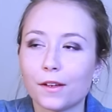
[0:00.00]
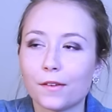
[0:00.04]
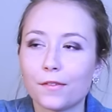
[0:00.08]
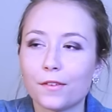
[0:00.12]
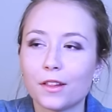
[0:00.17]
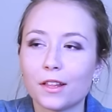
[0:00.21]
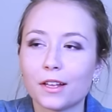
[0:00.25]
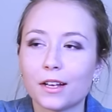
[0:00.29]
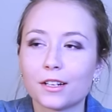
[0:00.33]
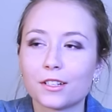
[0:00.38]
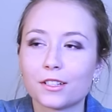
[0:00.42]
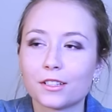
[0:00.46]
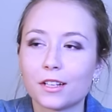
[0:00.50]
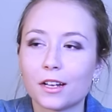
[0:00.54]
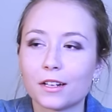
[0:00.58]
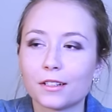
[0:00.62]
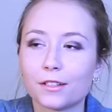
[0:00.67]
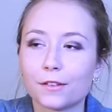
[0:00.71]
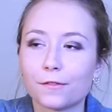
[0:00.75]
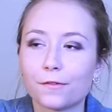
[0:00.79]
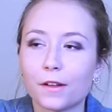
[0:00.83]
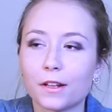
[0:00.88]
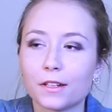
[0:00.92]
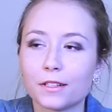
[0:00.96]
I feel like I just
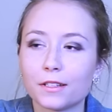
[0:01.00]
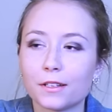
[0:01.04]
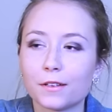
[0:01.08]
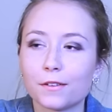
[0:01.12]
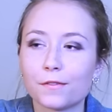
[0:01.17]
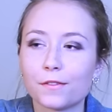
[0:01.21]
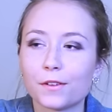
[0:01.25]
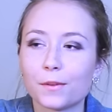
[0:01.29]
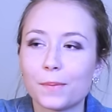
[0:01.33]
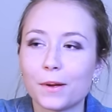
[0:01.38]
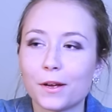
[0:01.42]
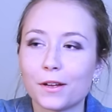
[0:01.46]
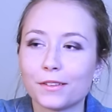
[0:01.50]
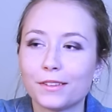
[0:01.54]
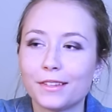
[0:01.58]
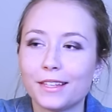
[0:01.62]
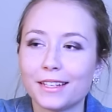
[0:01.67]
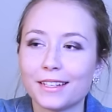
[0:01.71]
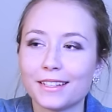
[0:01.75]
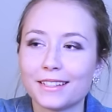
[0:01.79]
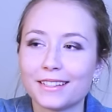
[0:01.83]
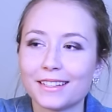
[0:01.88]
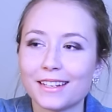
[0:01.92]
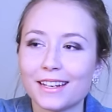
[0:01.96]
got defensive about
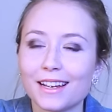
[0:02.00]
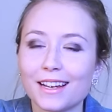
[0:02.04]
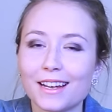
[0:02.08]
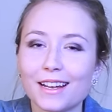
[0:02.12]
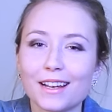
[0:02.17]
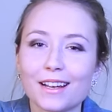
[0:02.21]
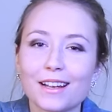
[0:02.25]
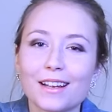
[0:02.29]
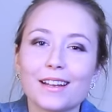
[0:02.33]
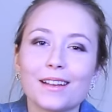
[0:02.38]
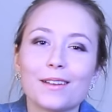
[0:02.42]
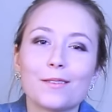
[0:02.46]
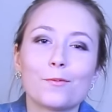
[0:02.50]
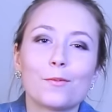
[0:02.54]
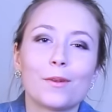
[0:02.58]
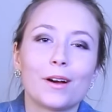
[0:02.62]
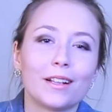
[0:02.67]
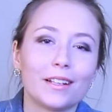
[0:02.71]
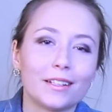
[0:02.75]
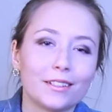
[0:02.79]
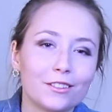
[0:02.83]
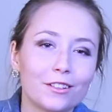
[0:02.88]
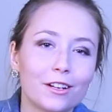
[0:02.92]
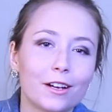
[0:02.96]
this.
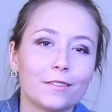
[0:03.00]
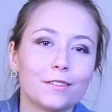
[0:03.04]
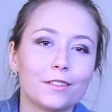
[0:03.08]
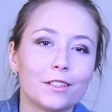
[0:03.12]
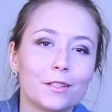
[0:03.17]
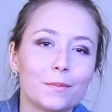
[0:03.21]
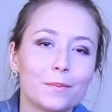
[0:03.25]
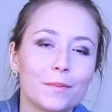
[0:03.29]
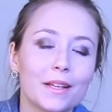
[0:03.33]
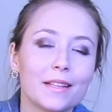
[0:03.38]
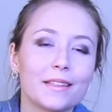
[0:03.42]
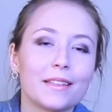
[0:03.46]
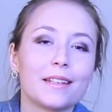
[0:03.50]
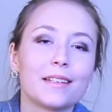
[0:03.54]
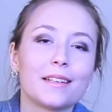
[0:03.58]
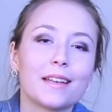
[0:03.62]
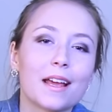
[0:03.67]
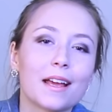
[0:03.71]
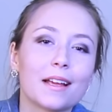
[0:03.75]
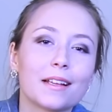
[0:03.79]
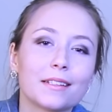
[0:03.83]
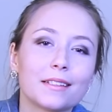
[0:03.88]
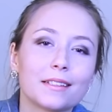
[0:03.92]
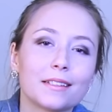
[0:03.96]
Well, I do have to admit that
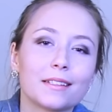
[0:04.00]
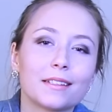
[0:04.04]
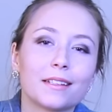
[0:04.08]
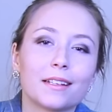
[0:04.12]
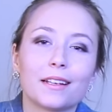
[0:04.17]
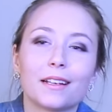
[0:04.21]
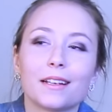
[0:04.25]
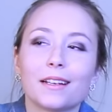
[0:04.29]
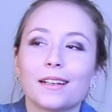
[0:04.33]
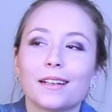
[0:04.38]
yes,